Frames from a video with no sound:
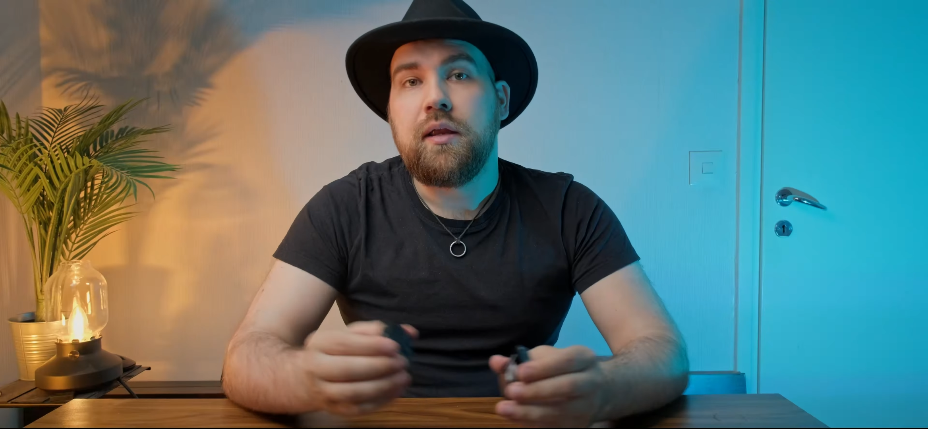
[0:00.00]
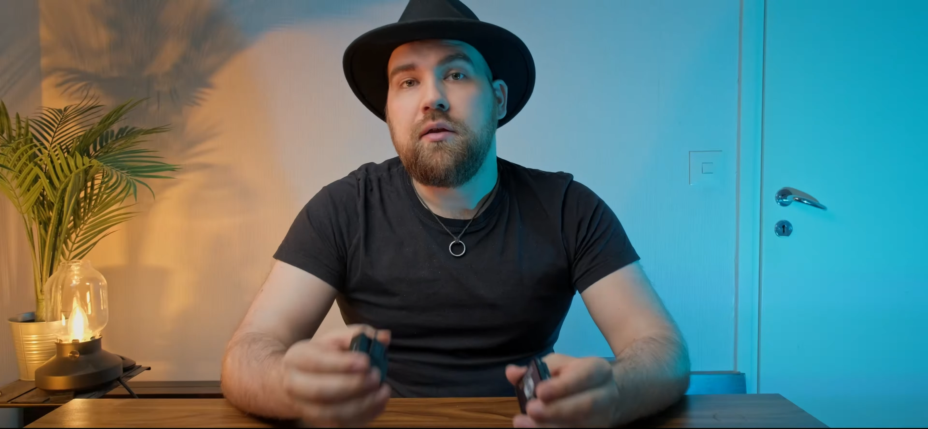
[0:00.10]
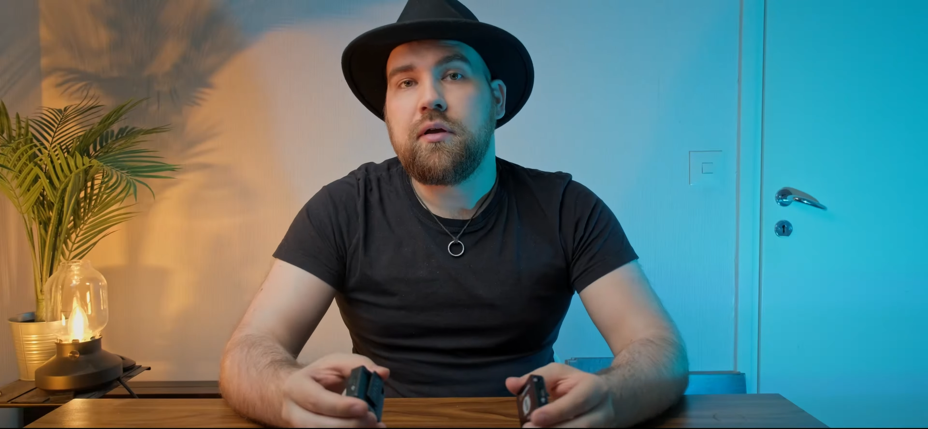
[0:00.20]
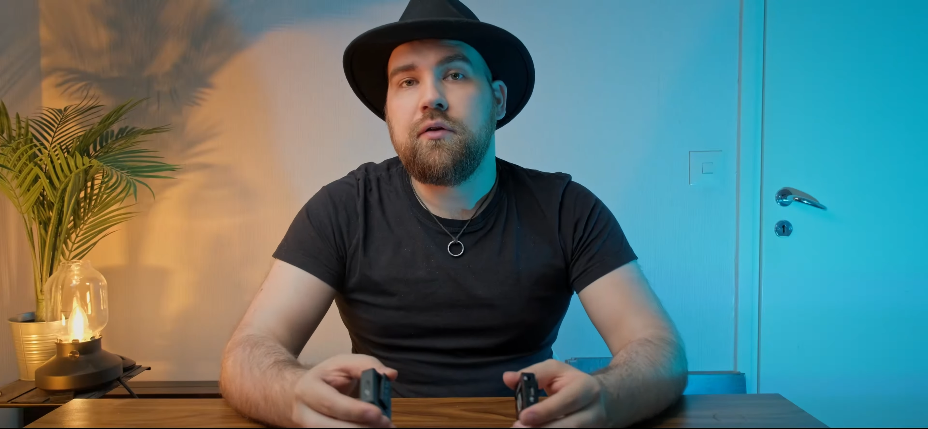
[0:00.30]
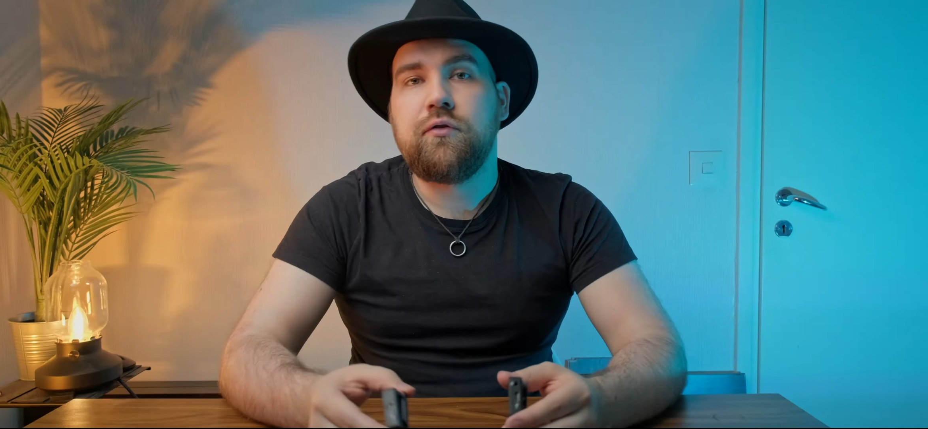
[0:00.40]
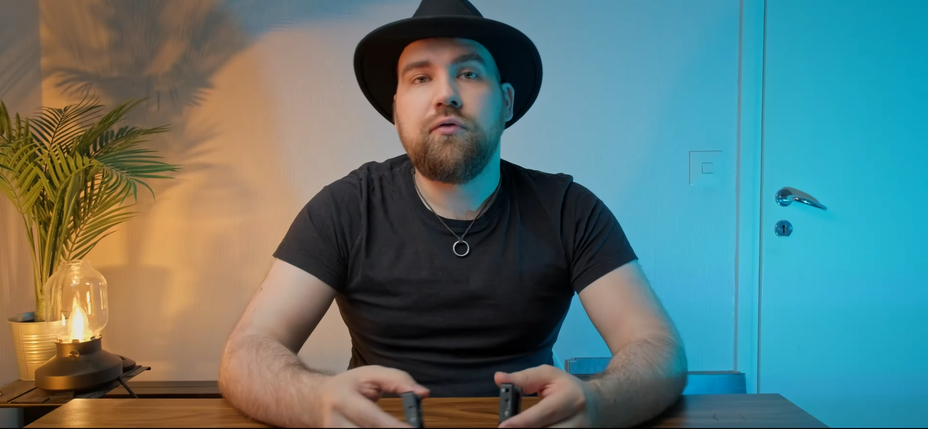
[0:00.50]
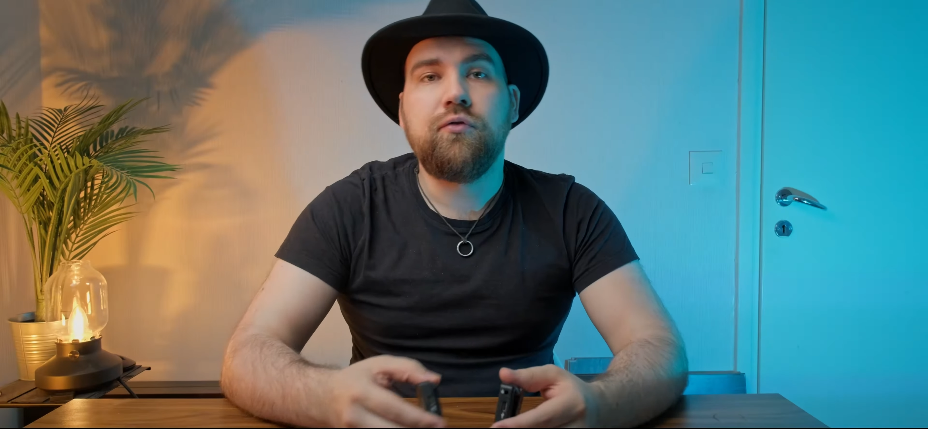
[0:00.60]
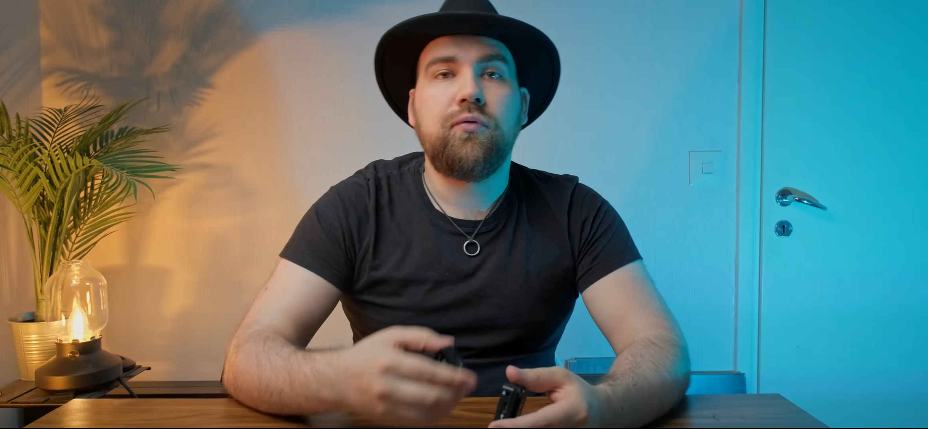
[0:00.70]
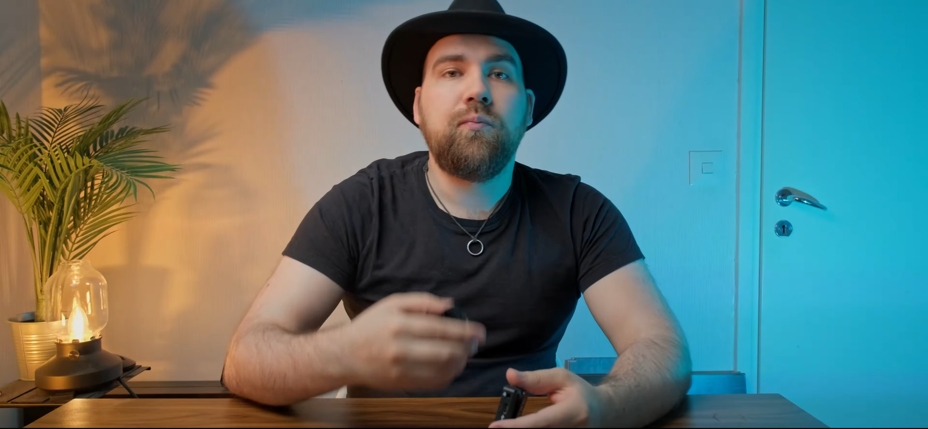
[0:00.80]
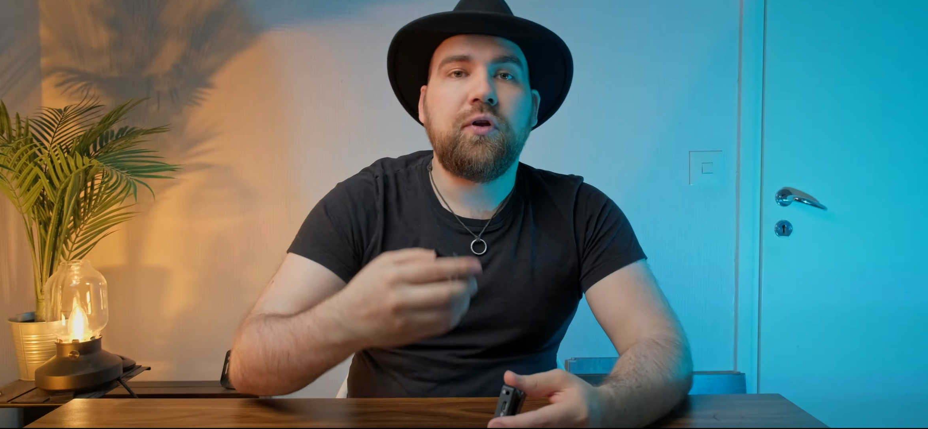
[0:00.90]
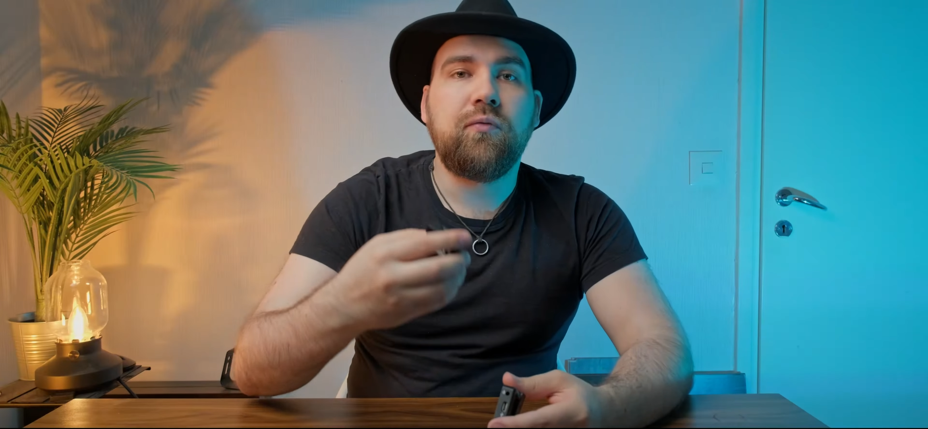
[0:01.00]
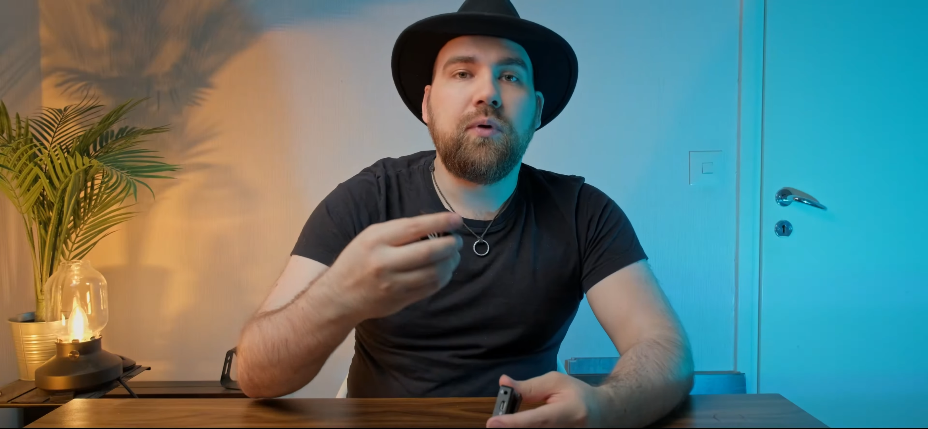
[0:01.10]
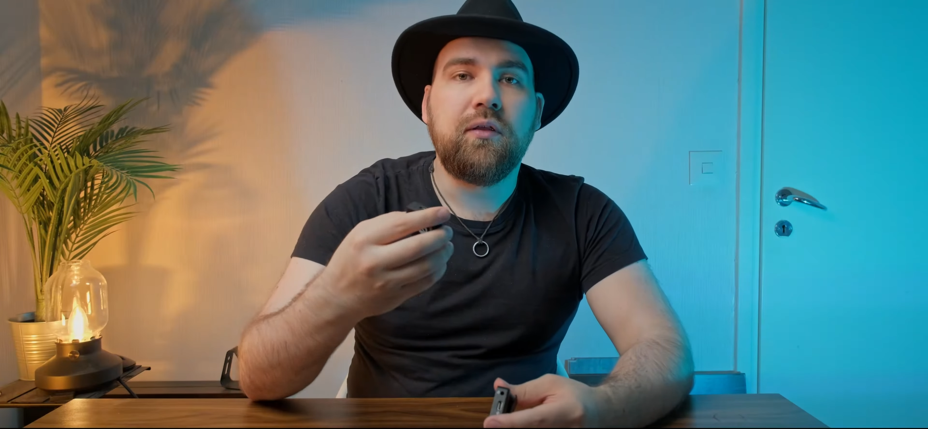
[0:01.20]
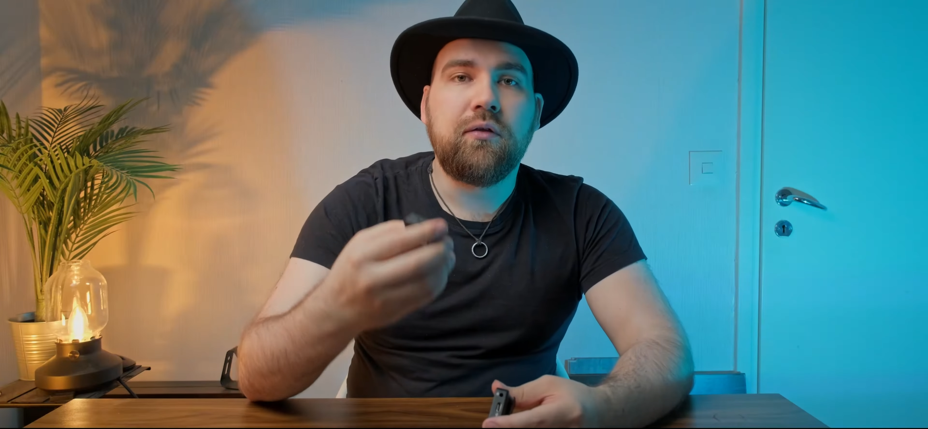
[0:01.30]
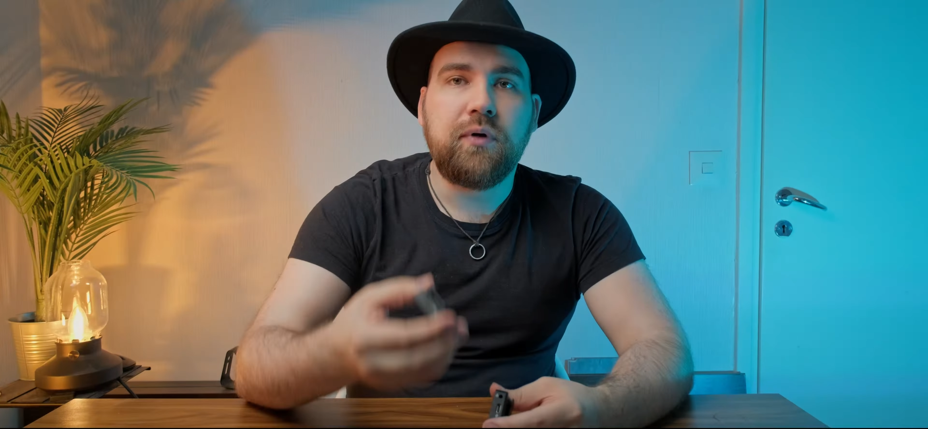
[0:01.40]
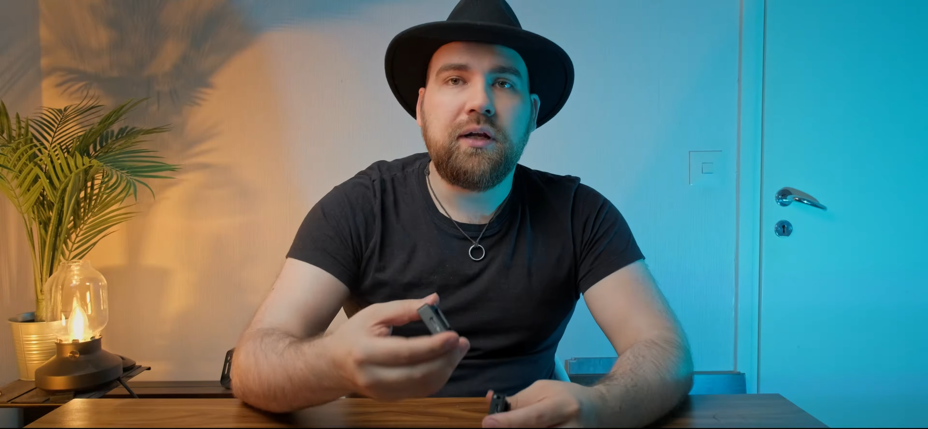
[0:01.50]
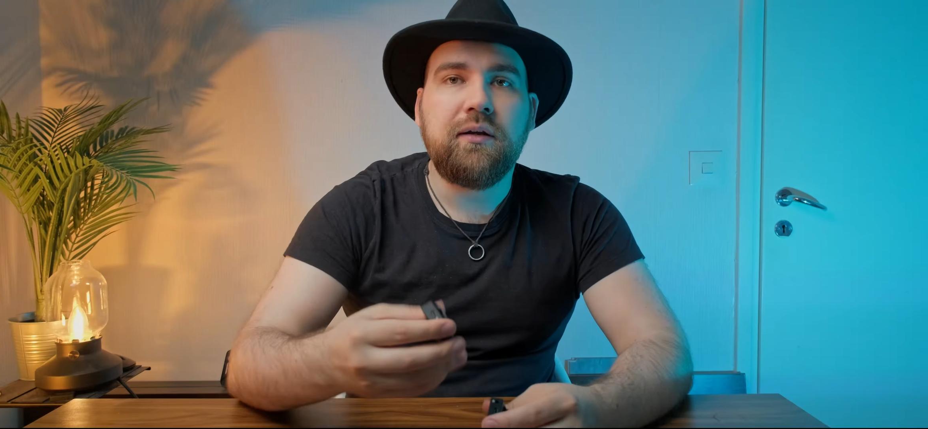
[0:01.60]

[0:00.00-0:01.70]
you can choose between 3